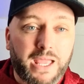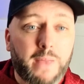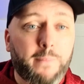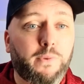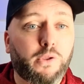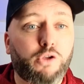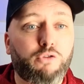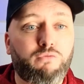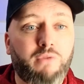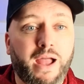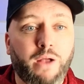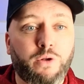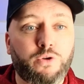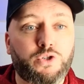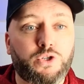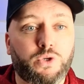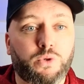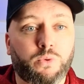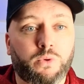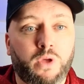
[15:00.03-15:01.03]
people
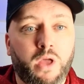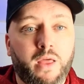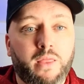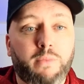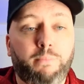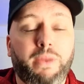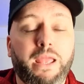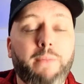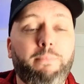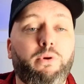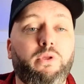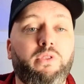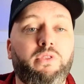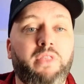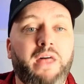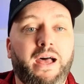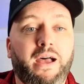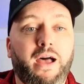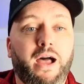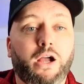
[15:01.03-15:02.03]
around you, people
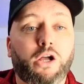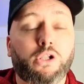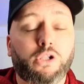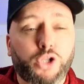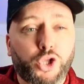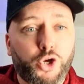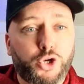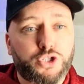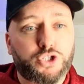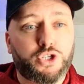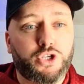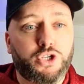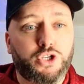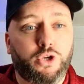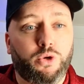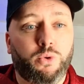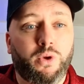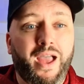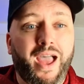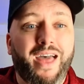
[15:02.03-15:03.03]
that are close to
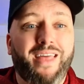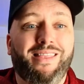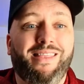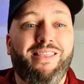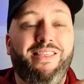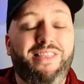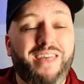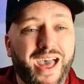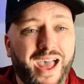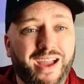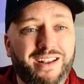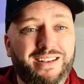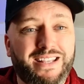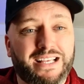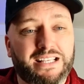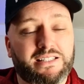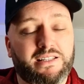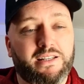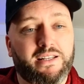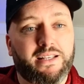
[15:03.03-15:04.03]
you, their
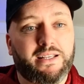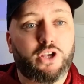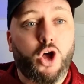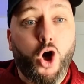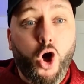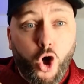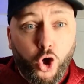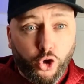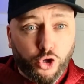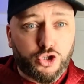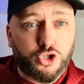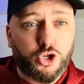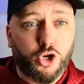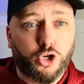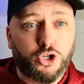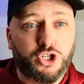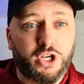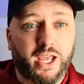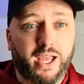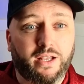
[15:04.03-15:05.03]
destinies also
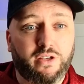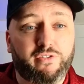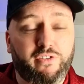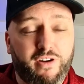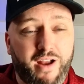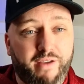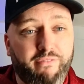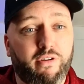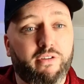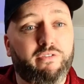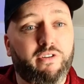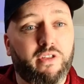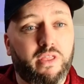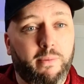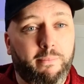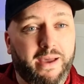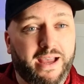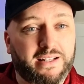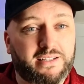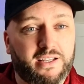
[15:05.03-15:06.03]
change forever for the
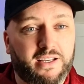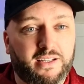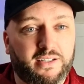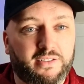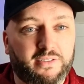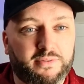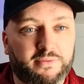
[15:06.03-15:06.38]
better.